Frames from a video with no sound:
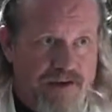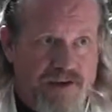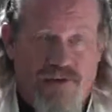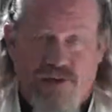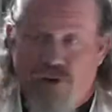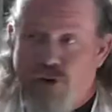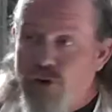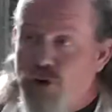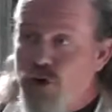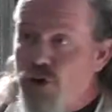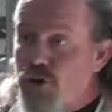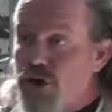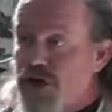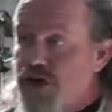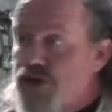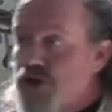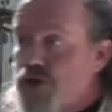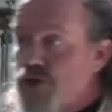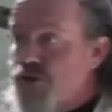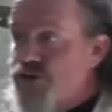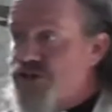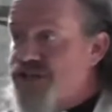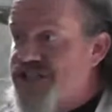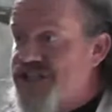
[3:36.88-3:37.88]
So you can
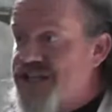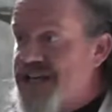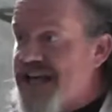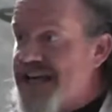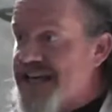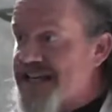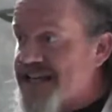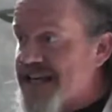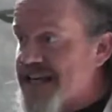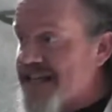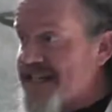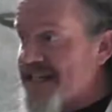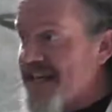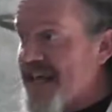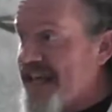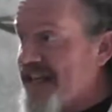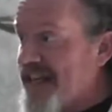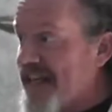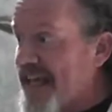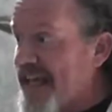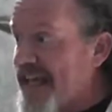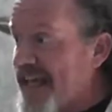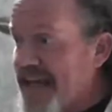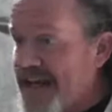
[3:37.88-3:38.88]
use Jesus
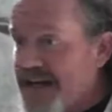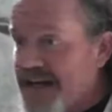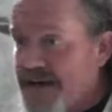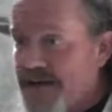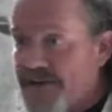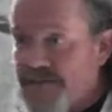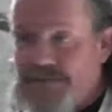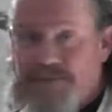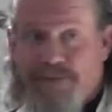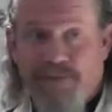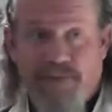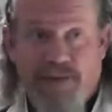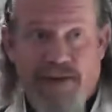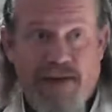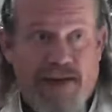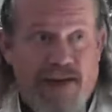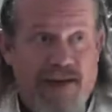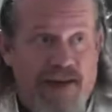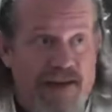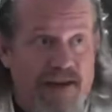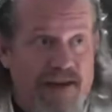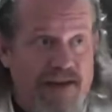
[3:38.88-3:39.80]
and the kingdom